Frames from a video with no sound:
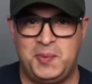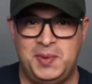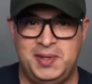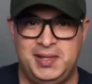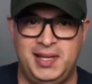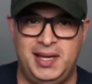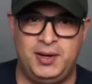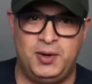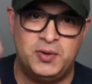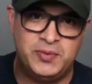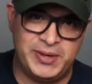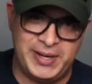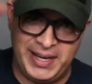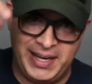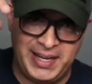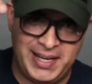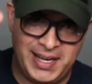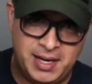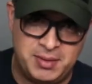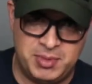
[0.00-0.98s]
that
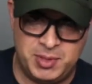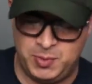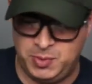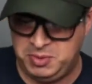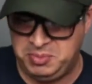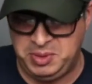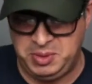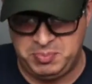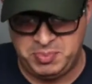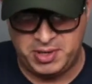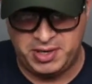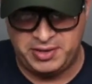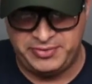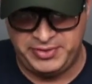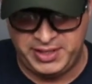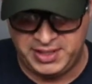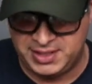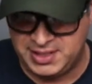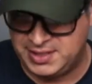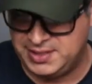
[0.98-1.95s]
overhead camera would be
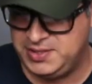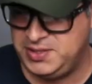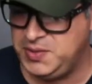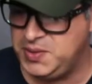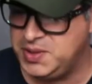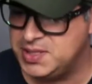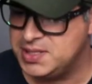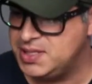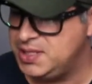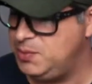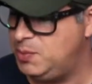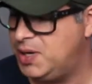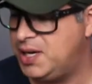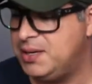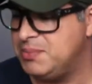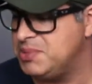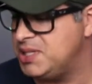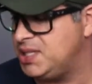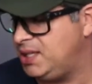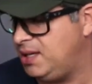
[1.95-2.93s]
perfect, because you can see what
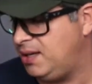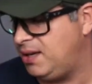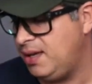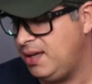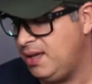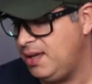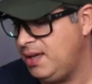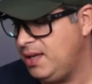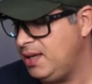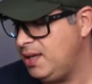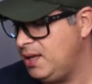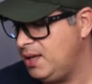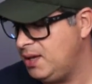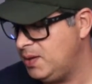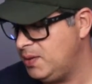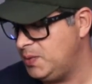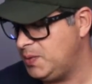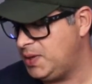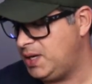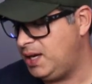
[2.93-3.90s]
I'm seeing.
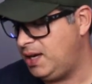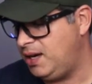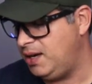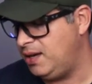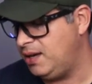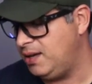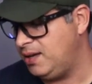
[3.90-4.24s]
Okay,